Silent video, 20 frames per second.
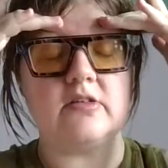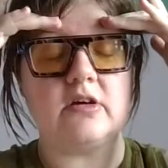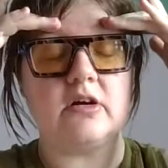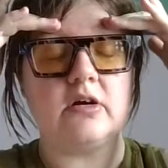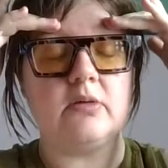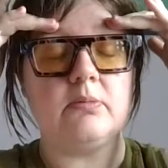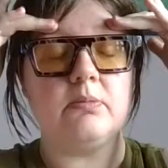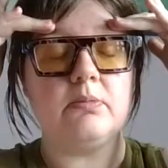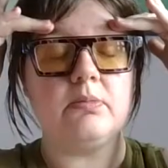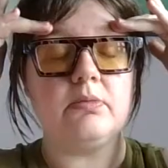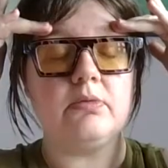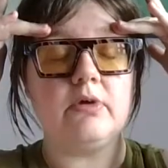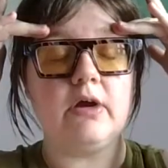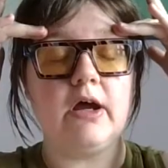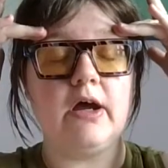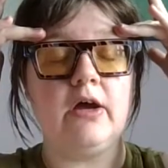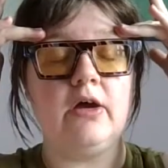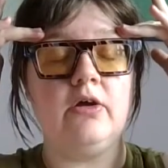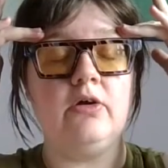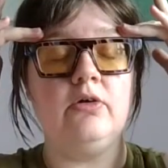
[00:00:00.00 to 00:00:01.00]
our
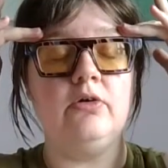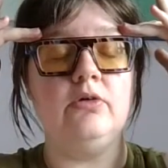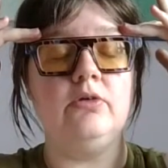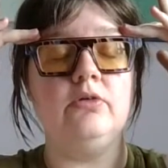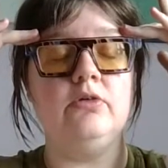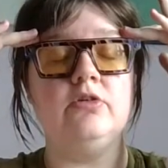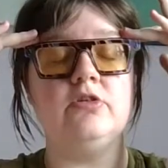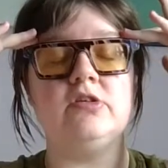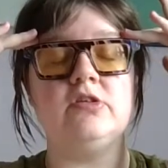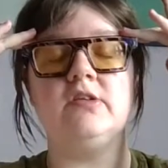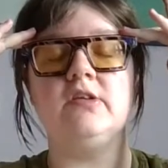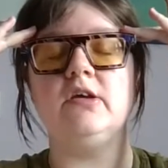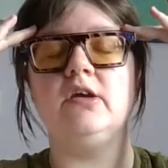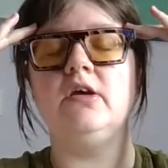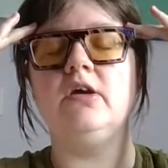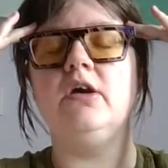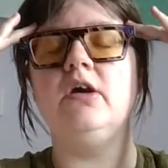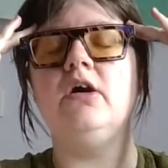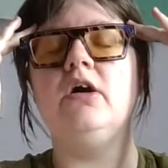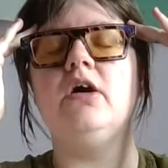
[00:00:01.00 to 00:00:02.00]
brows,
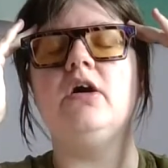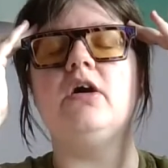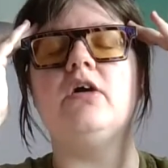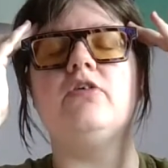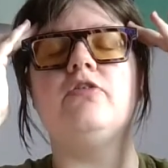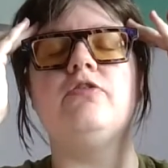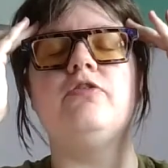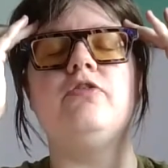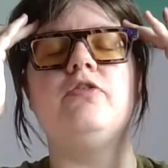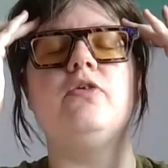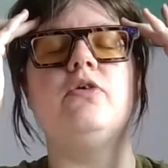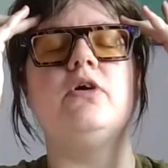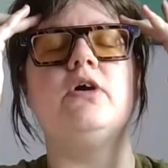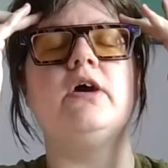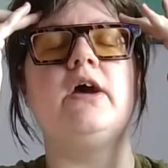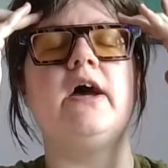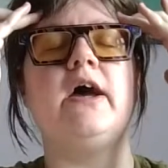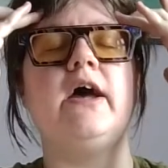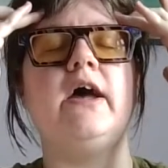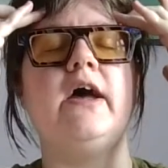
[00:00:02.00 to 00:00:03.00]
our
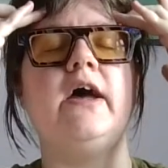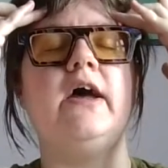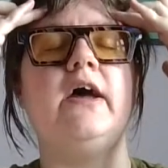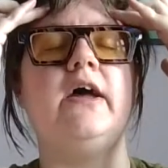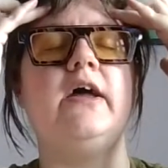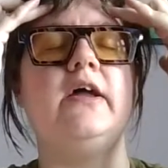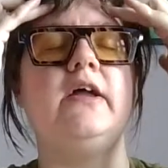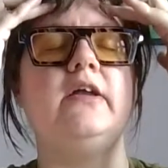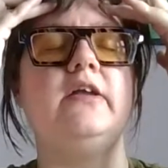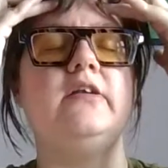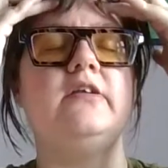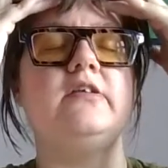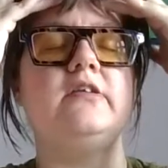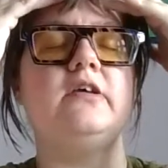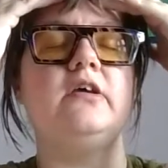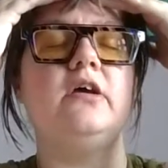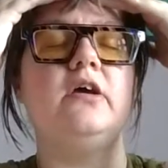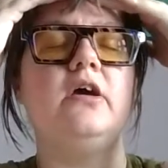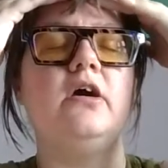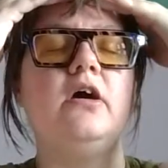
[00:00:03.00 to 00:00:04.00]
forehead,
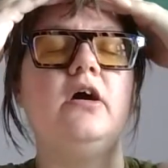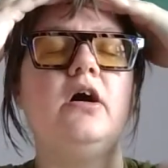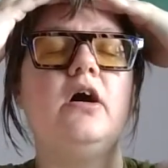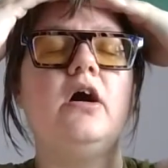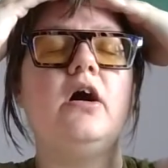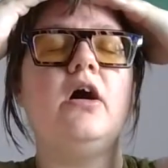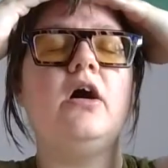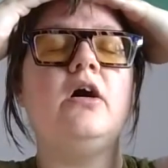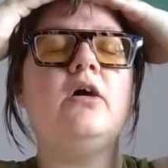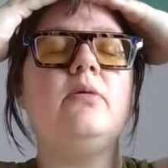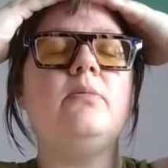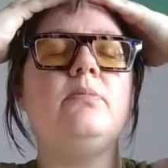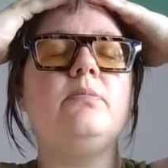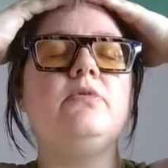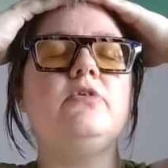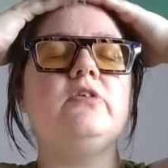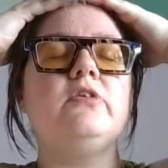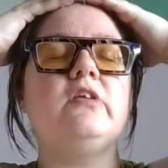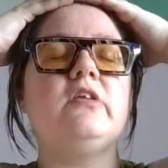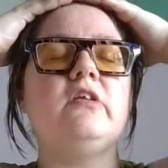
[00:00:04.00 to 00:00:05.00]
up
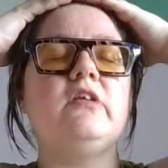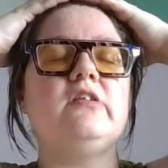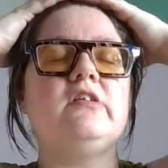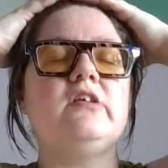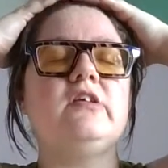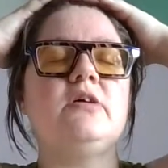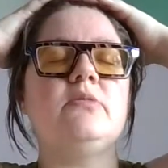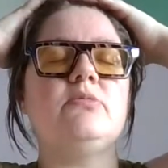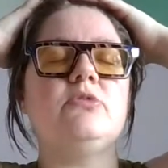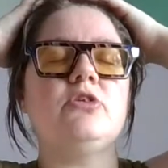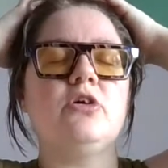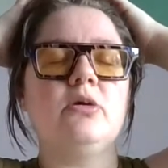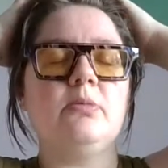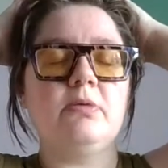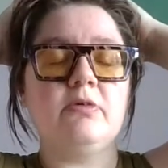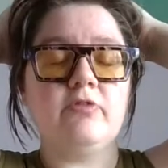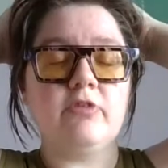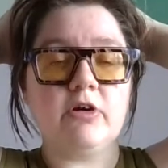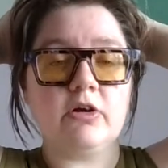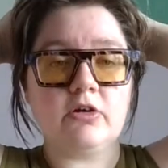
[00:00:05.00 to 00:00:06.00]
to the top
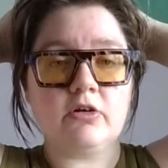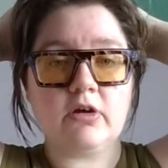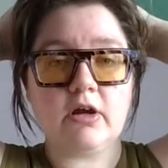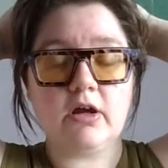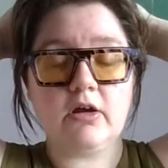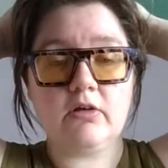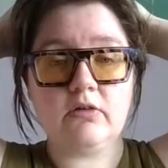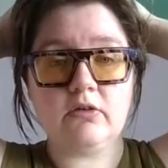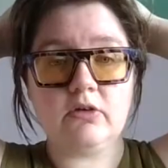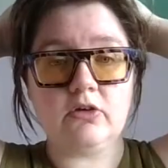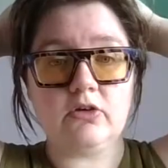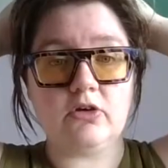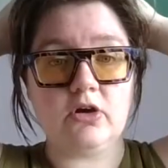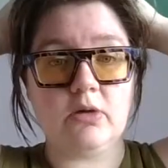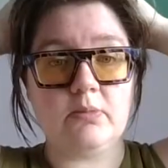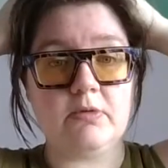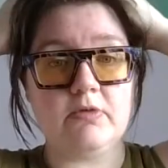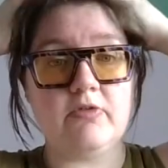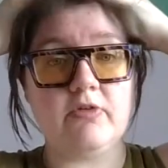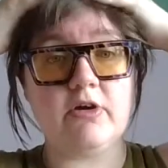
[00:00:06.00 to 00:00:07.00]
of our crown, the
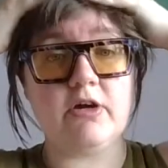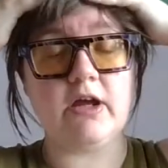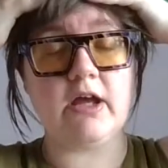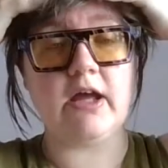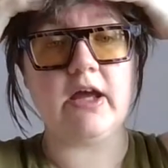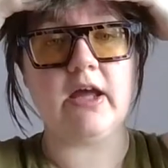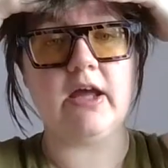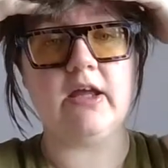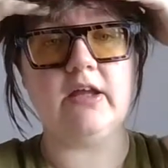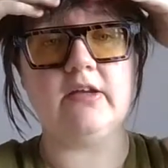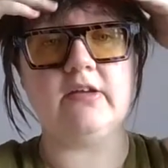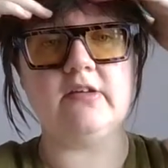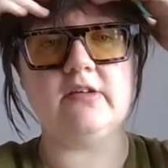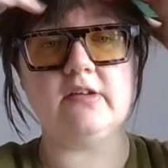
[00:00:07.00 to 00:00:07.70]
top of our head.